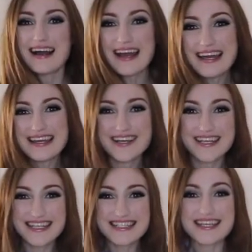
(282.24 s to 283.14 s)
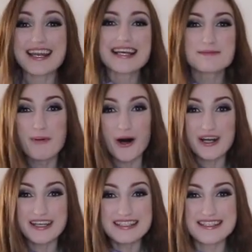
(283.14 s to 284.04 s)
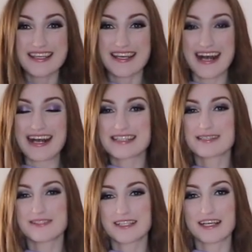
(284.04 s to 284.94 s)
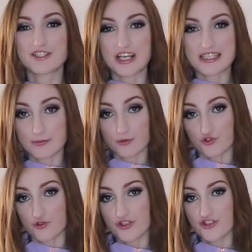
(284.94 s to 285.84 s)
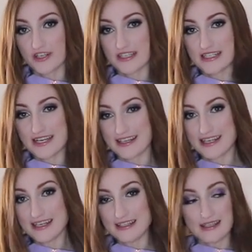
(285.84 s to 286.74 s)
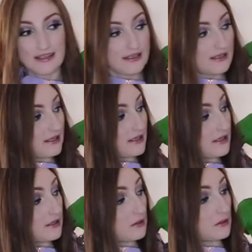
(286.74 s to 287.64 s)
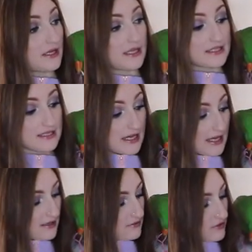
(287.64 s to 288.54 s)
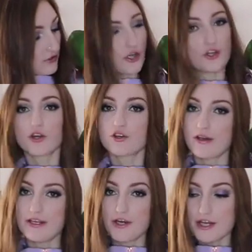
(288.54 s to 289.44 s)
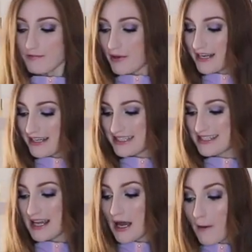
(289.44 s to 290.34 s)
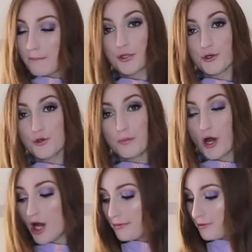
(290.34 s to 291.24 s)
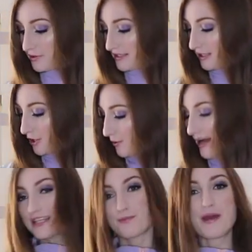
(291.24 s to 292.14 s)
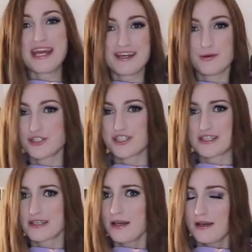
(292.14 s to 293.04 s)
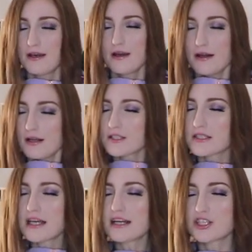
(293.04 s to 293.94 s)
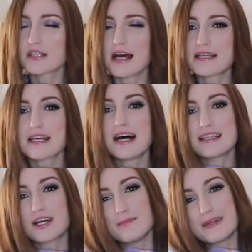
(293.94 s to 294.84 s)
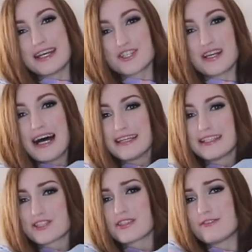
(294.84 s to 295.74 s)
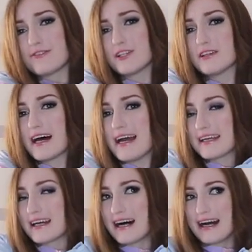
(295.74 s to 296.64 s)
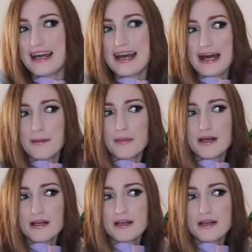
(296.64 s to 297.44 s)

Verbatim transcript: Okay, here it is. It has pockets. It has some little adjustable drawstrings down here. It's uh, got no green on it, but it is blue, purple, yellow, and pink, which is such a nice color combination. I literally feel like I am,